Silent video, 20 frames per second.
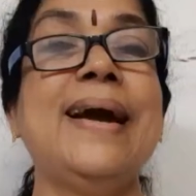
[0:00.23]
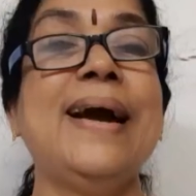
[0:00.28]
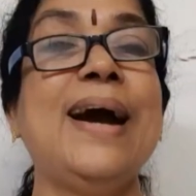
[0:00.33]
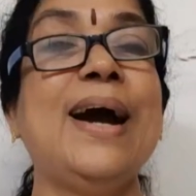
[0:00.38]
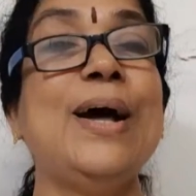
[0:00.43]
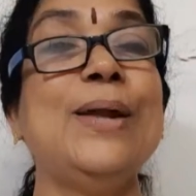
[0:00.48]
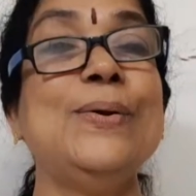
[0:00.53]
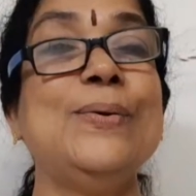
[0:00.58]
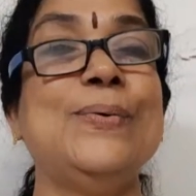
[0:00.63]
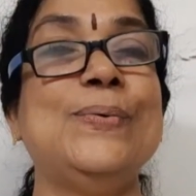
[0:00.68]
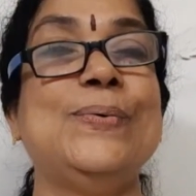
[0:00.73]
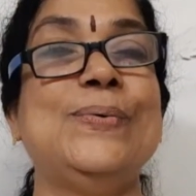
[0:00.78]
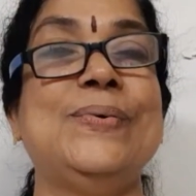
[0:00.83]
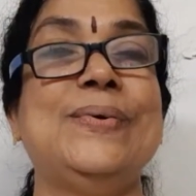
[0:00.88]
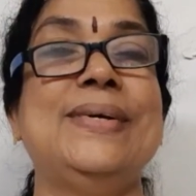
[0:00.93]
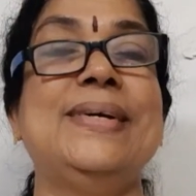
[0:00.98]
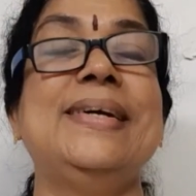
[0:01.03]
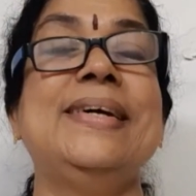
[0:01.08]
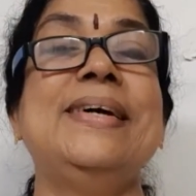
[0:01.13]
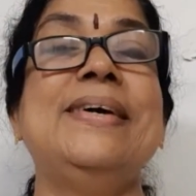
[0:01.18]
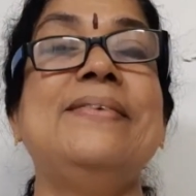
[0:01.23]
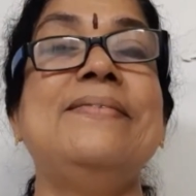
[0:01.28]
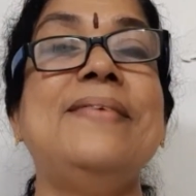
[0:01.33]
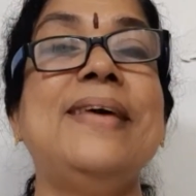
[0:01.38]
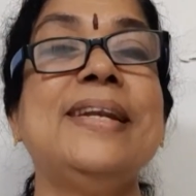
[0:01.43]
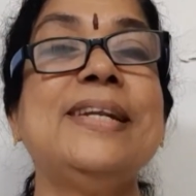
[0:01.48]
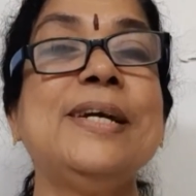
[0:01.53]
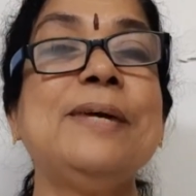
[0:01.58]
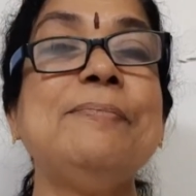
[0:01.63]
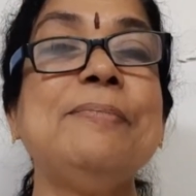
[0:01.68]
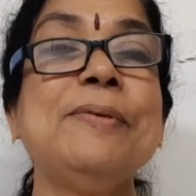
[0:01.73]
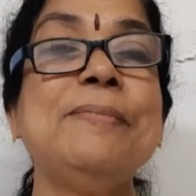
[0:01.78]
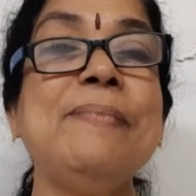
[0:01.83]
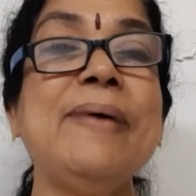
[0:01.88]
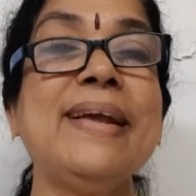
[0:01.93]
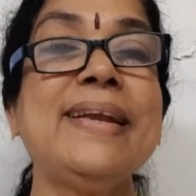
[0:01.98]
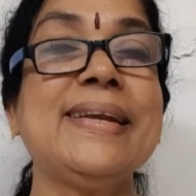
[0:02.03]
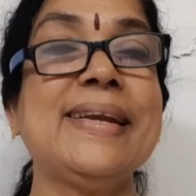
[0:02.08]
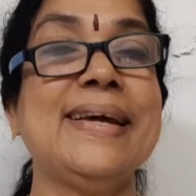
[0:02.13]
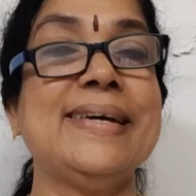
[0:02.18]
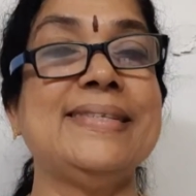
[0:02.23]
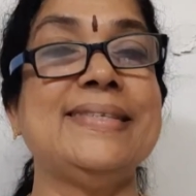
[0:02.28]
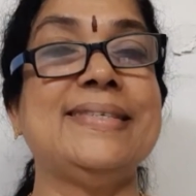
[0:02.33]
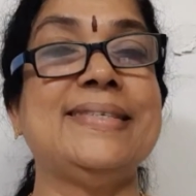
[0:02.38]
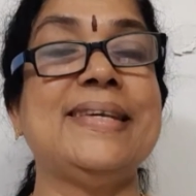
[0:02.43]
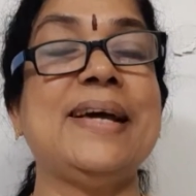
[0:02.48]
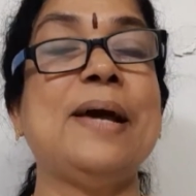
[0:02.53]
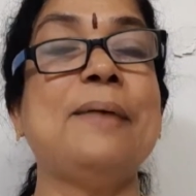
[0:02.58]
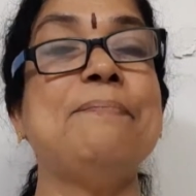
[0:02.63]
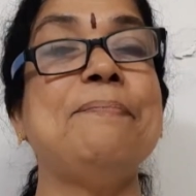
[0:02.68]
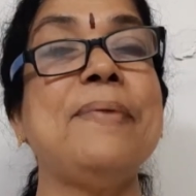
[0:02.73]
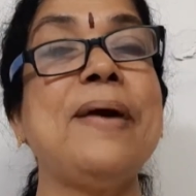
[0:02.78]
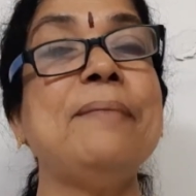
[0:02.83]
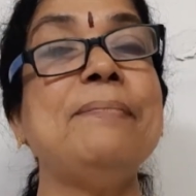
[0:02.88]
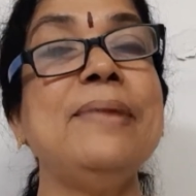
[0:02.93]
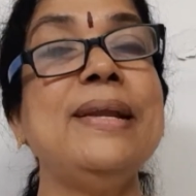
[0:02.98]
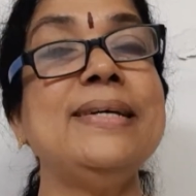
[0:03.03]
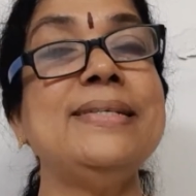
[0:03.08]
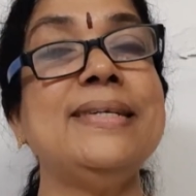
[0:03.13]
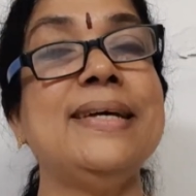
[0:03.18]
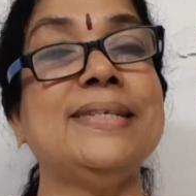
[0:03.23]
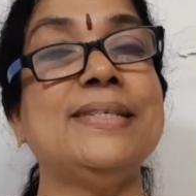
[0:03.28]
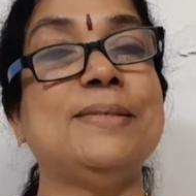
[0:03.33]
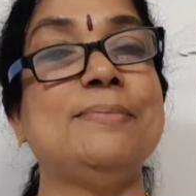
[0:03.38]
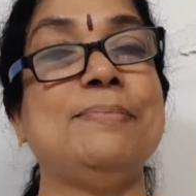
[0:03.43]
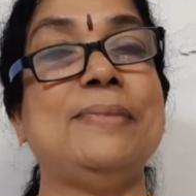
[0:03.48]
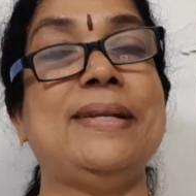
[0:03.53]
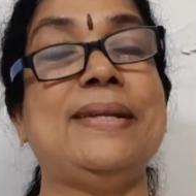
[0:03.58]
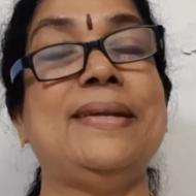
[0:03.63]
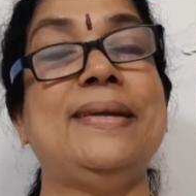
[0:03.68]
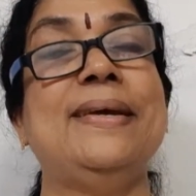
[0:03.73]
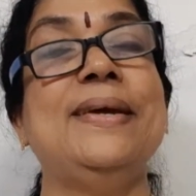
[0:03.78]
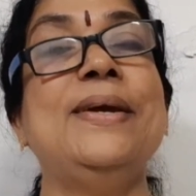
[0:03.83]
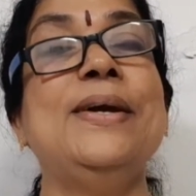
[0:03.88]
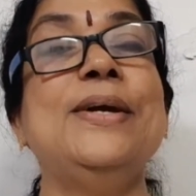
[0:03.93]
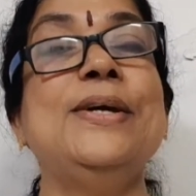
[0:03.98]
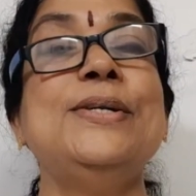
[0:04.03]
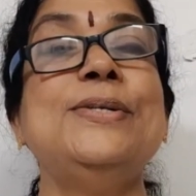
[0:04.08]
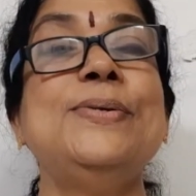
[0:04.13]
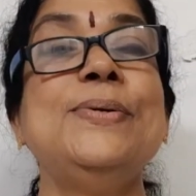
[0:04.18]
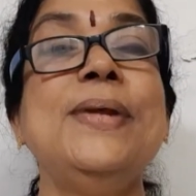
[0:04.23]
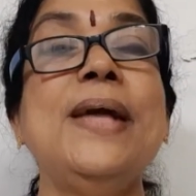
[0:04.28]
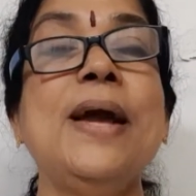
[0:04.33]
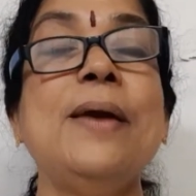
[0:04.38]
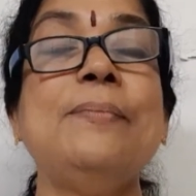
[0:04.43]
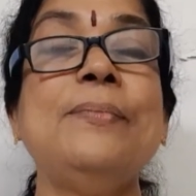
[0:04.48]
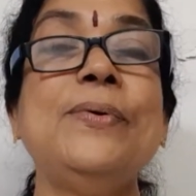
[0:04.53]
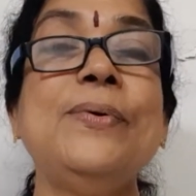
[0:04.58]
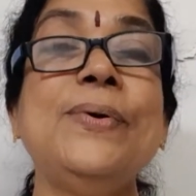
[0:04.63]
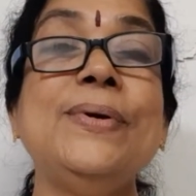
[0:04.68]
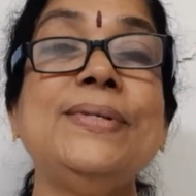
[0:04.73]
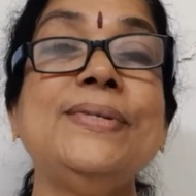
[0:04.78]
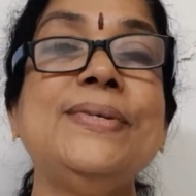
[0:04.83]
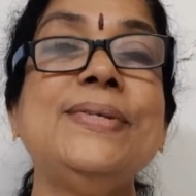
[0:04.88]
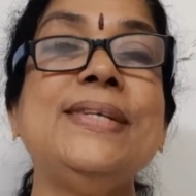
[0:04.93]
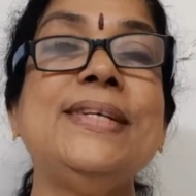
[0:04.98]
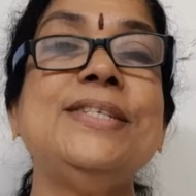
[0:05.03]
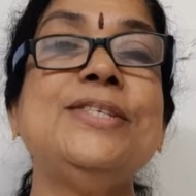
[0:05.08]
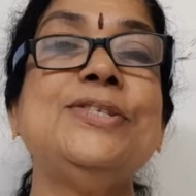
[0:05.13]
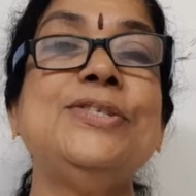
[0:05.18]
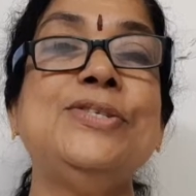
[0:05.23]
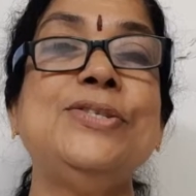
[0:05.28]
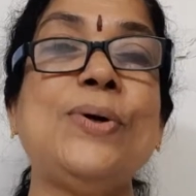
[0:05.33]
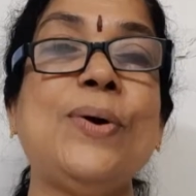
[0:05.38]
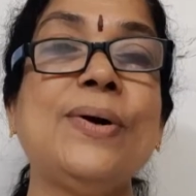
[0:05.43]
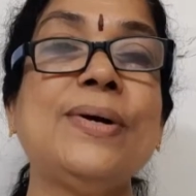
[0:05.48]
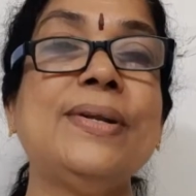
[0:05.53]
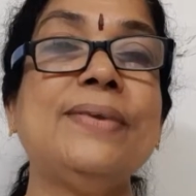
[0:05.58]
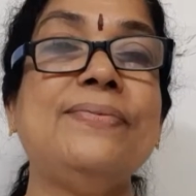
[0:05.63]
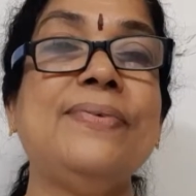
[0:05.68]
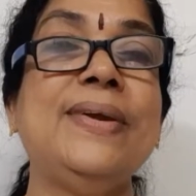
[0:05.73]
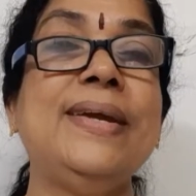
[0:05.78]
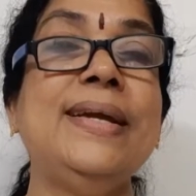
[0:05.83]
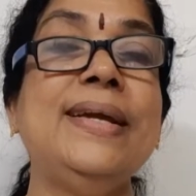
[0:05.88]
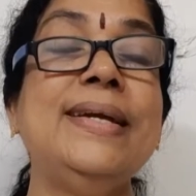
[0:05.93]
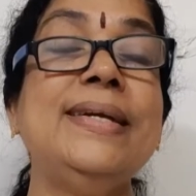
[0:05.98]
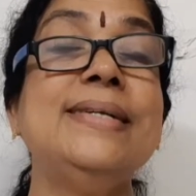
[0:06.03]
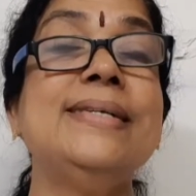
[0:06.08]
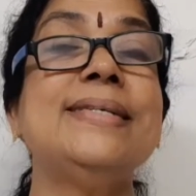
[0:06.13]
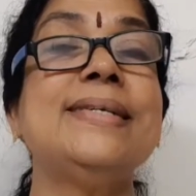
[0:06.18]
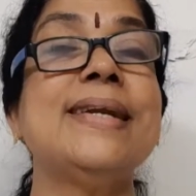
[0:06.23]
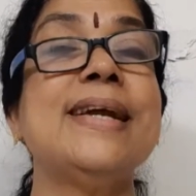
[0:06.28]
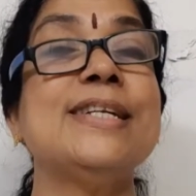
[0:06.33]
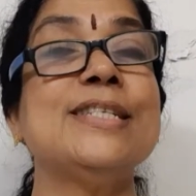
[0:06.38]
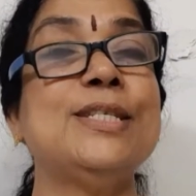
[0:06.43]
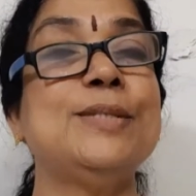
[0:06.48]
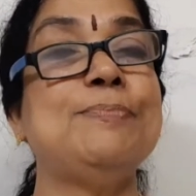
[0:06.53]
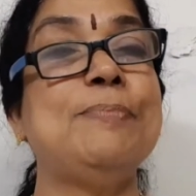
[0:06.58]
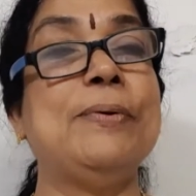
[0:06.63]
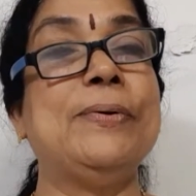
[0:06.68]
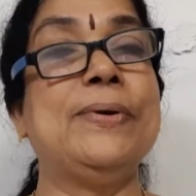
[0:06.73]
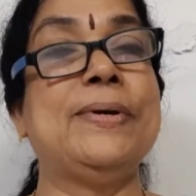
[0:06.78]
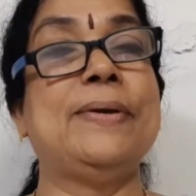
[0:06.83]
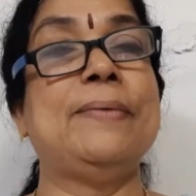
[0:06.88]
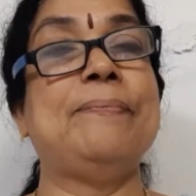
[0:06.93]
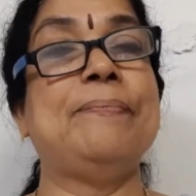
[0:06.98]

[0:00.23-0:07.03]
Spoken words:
Hello, welcome to my class. I am Pamela Jasmine. Today I am going to teach geography, transport.